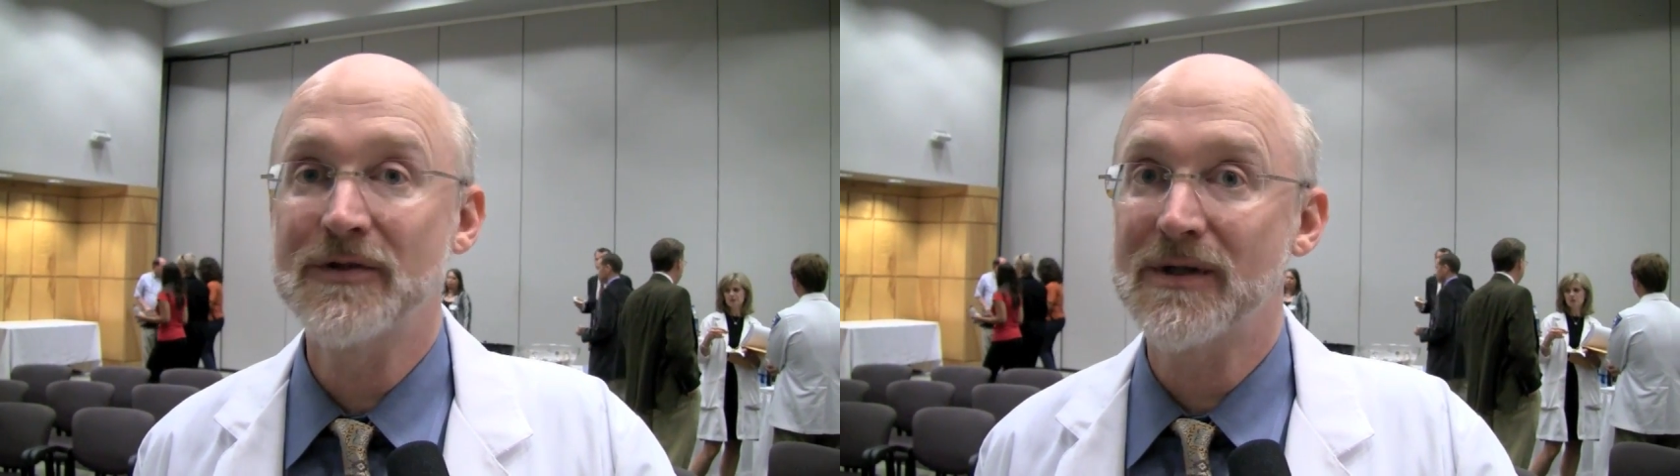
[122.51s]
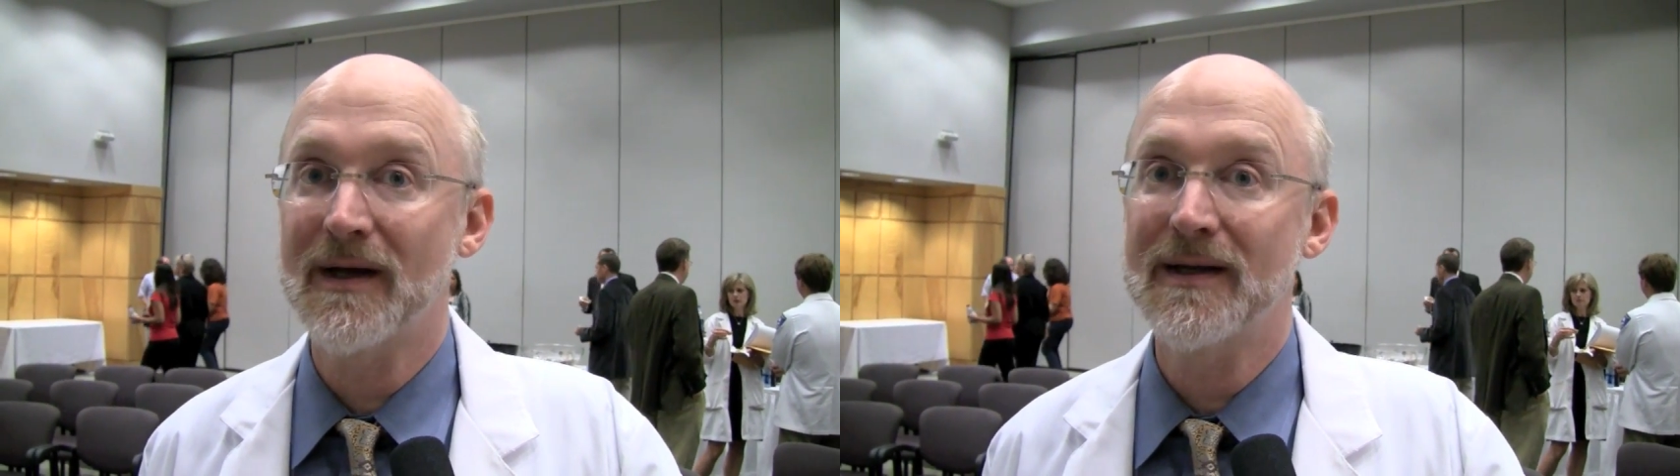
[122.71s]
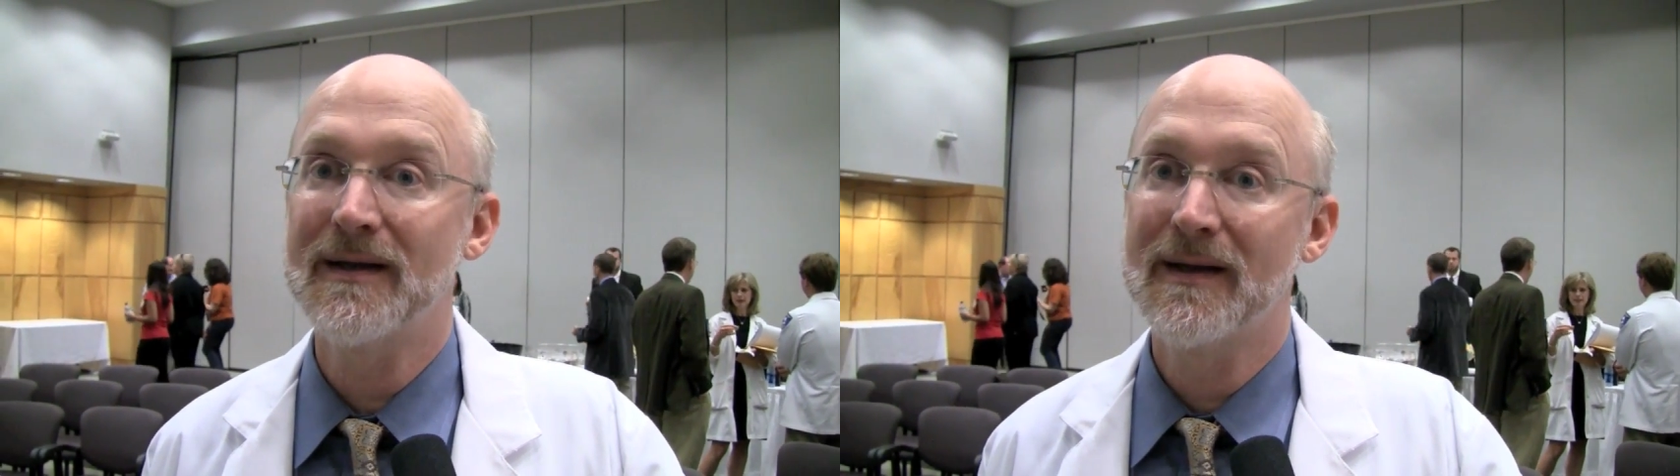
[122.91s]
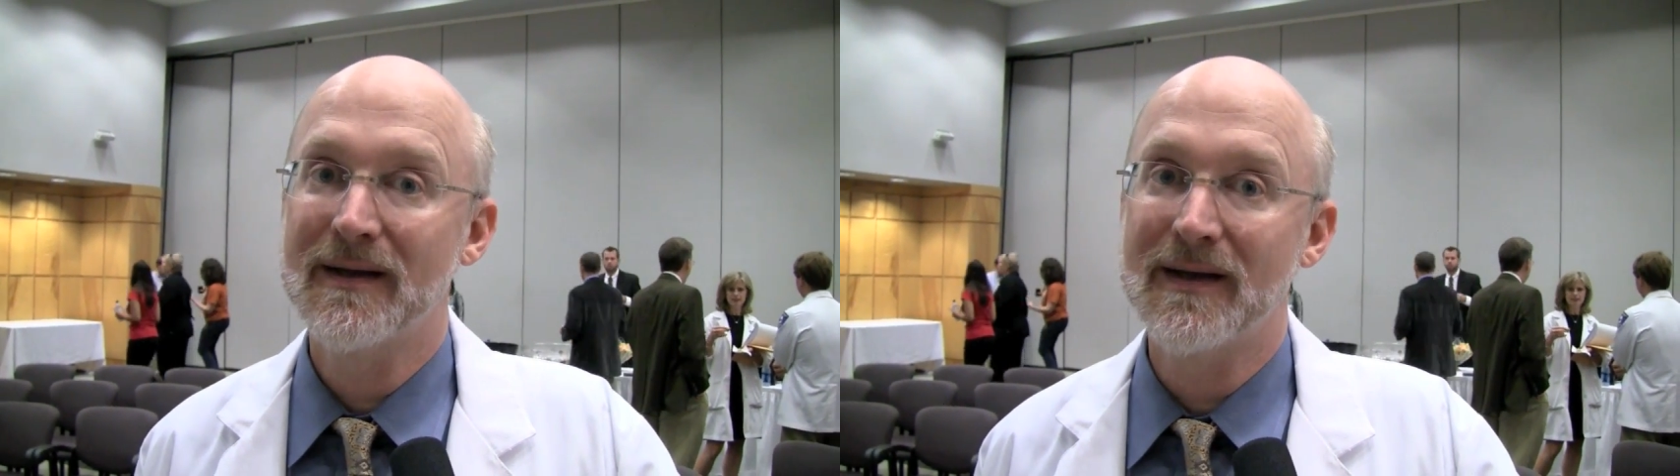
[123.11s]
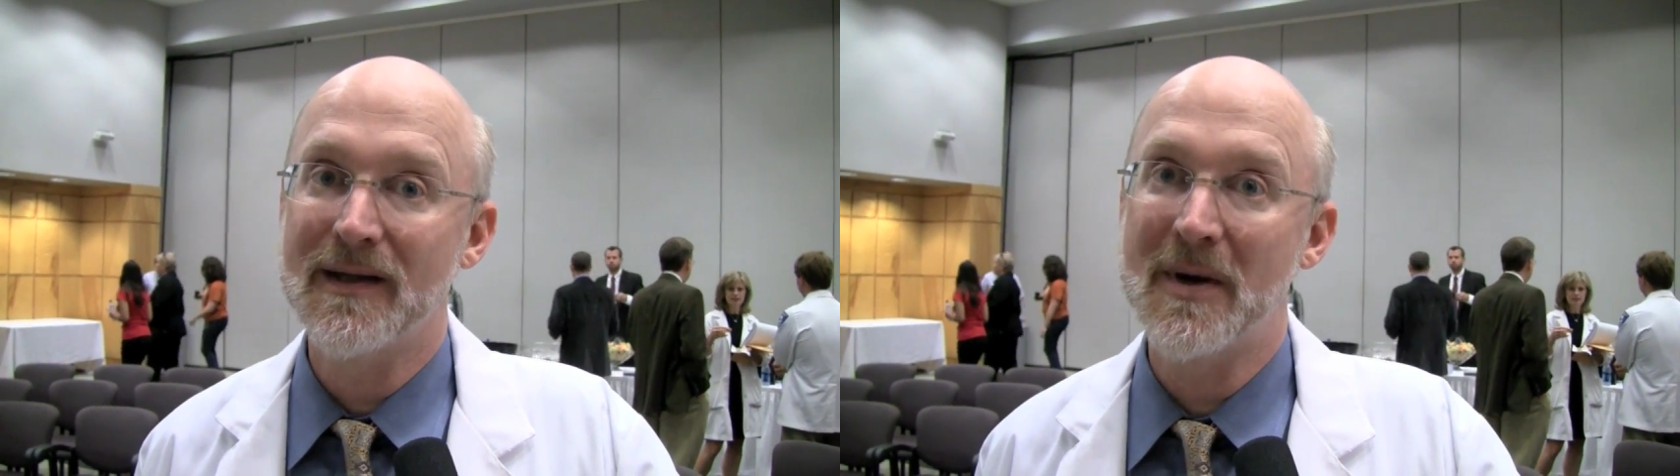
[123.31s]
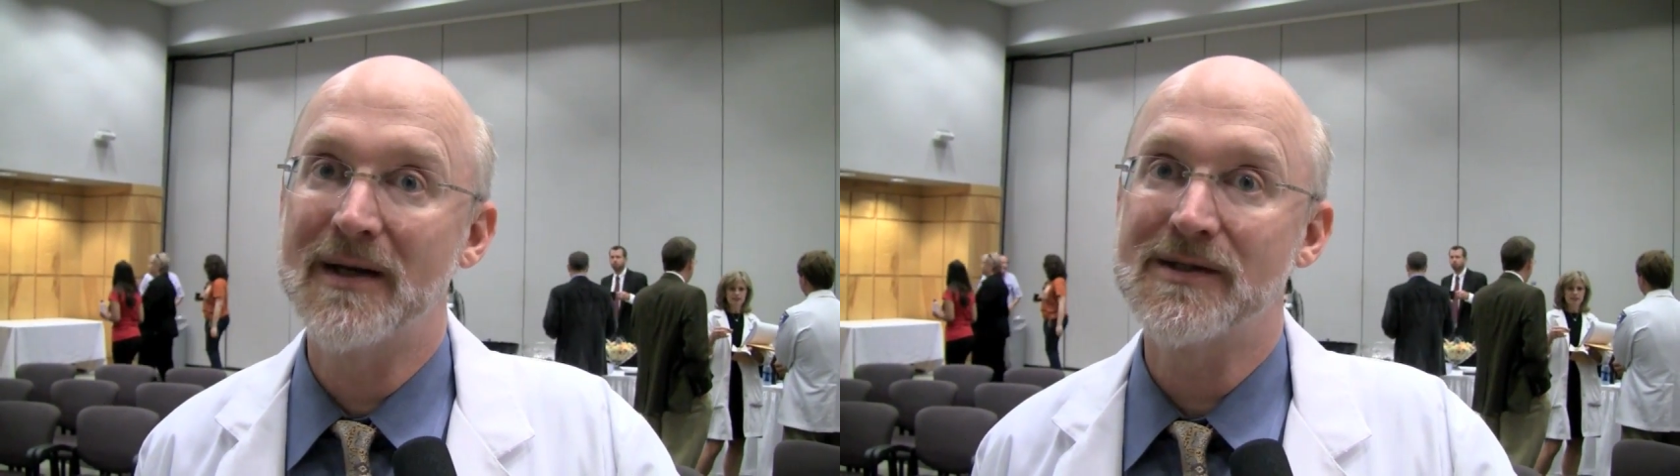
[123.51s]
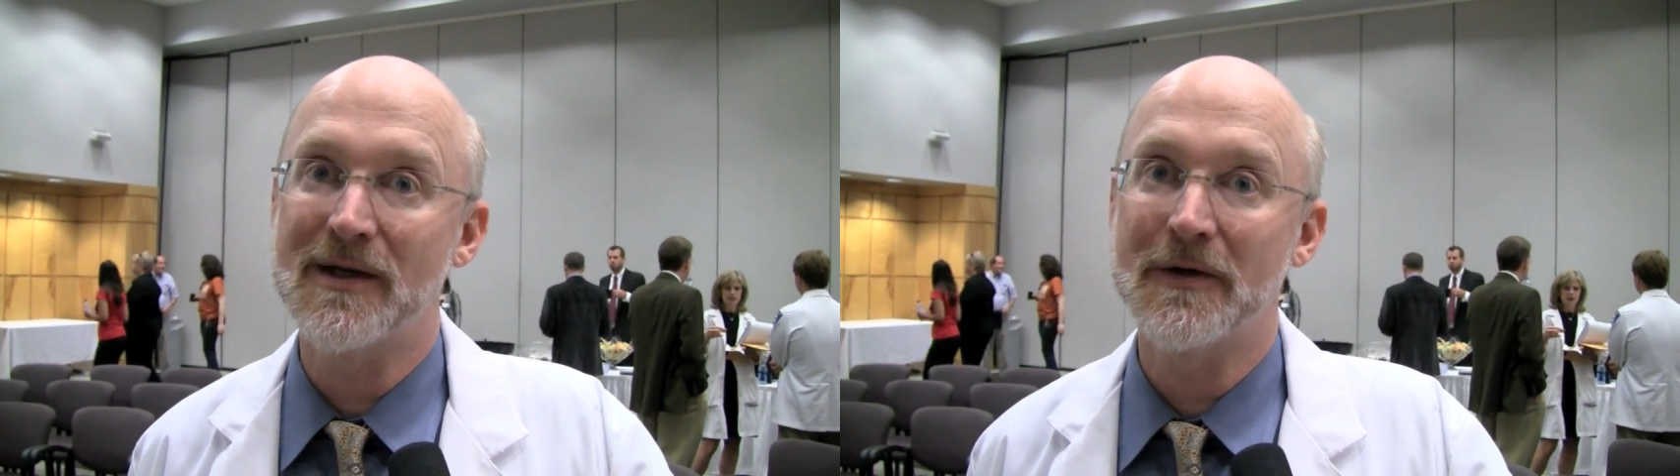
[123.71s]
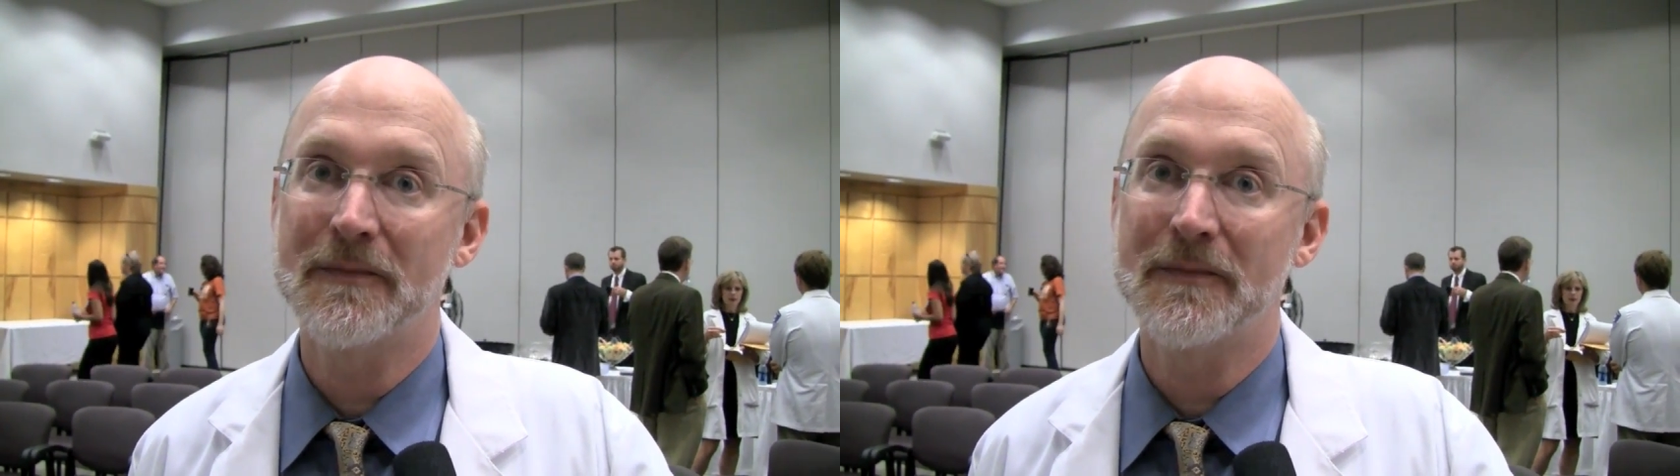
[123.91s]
study and the Mind center.